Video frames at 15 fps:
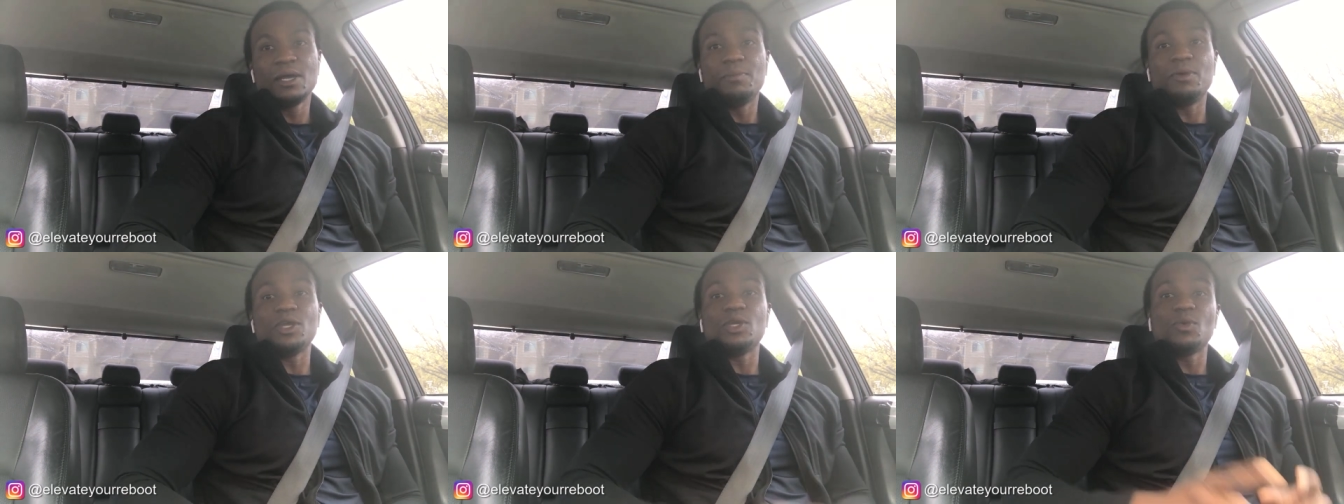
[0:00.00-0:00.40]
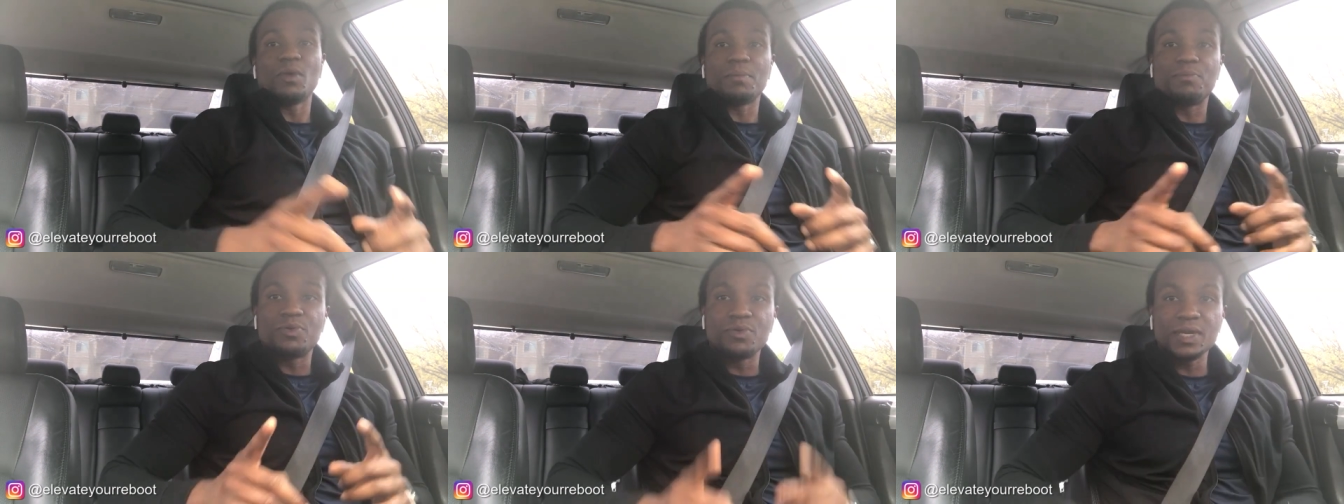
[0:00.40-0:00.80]
but you
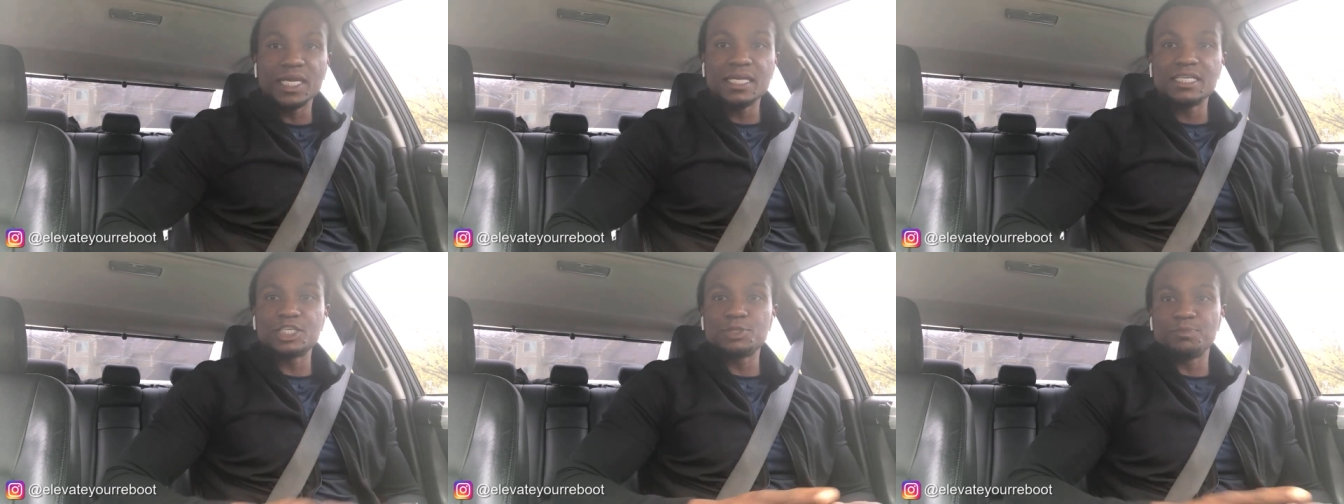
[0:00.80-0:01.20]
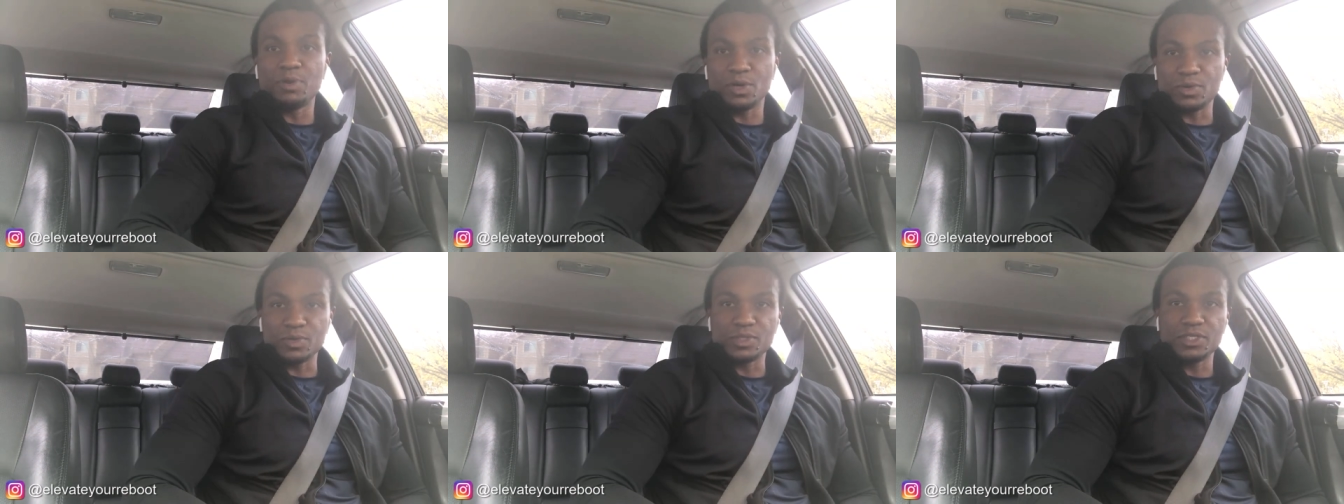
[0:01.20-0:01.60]
are
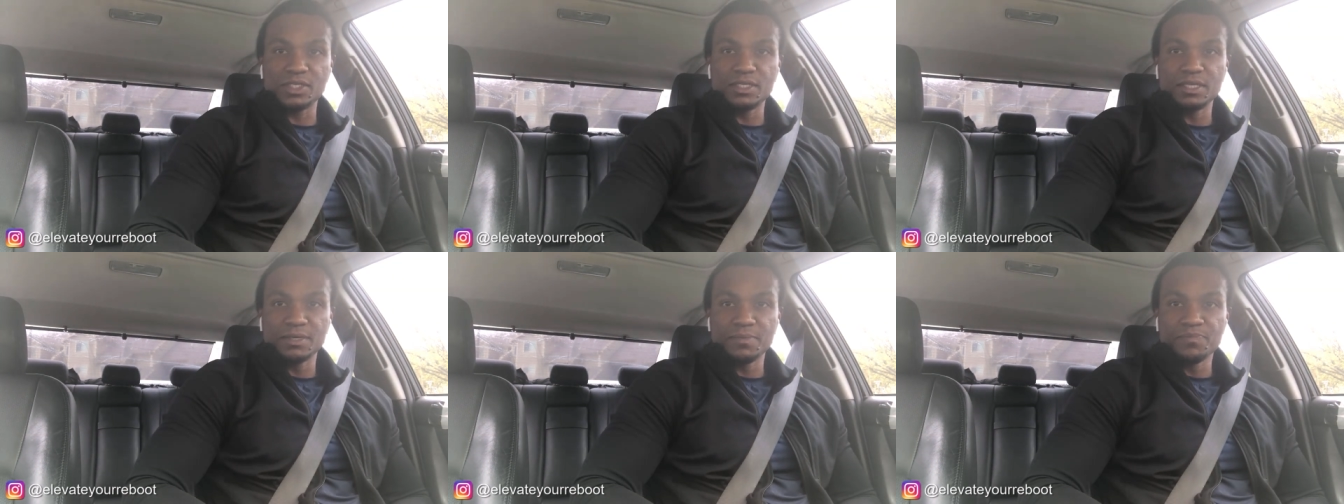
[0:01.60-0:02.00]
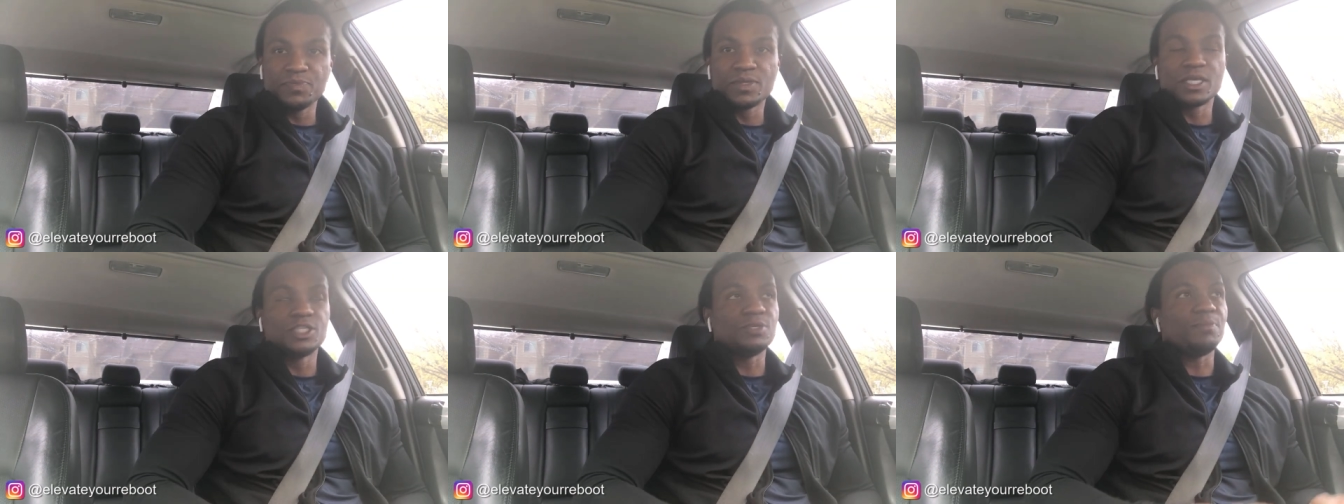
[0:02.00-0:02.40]
predisposed
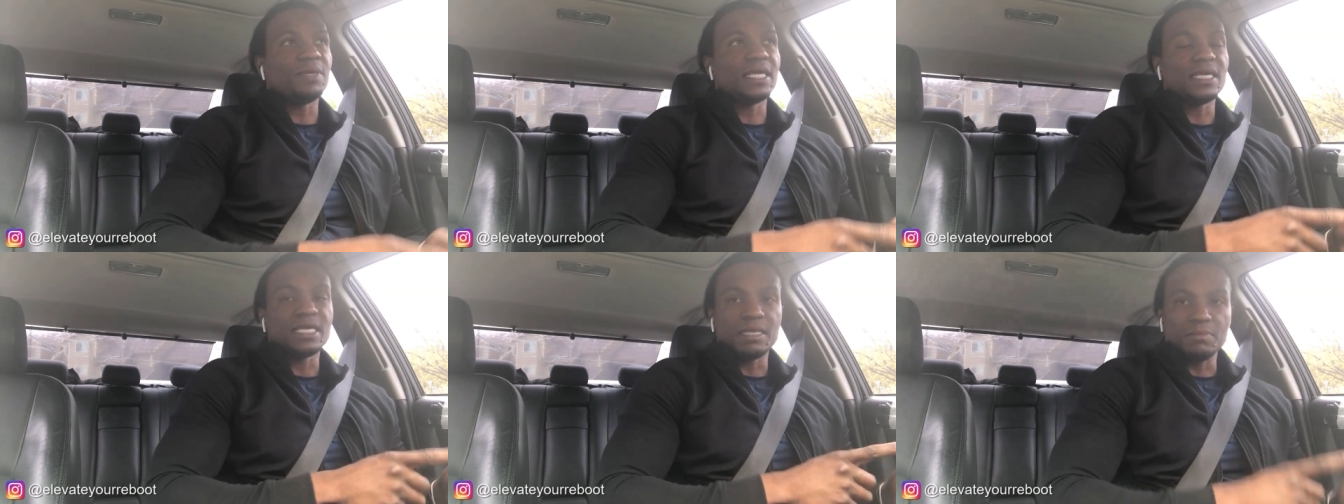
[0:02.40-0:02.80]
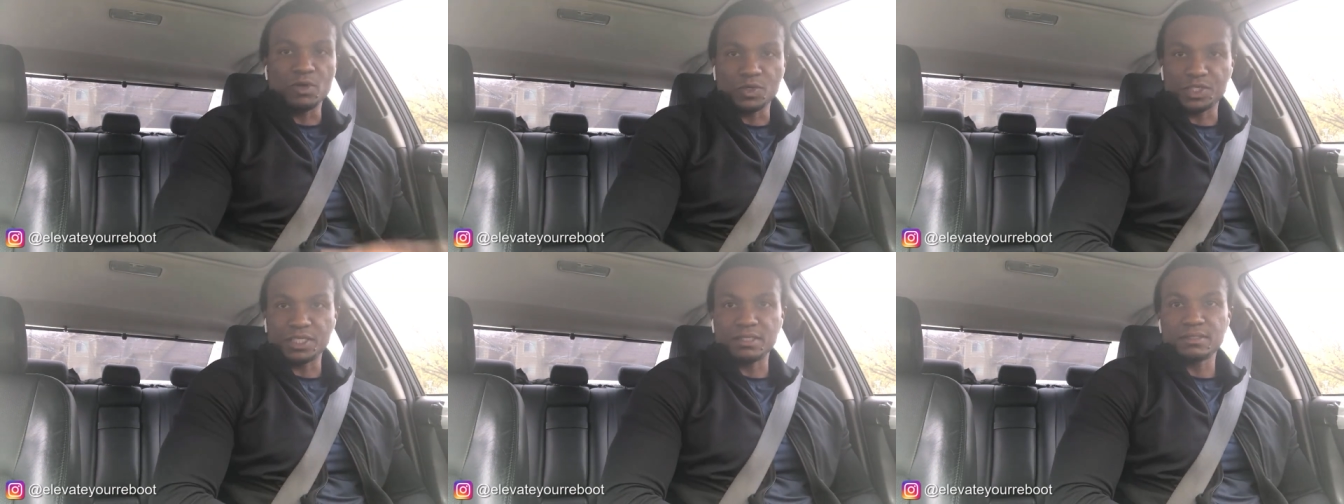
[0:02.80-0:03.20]
to being
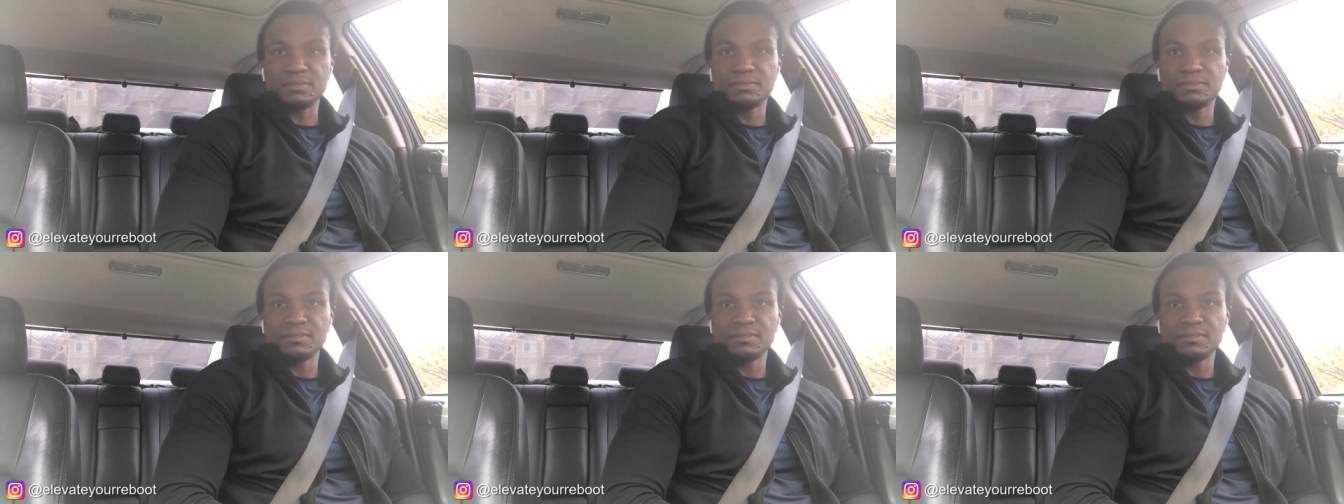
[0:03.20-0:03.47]
emotional.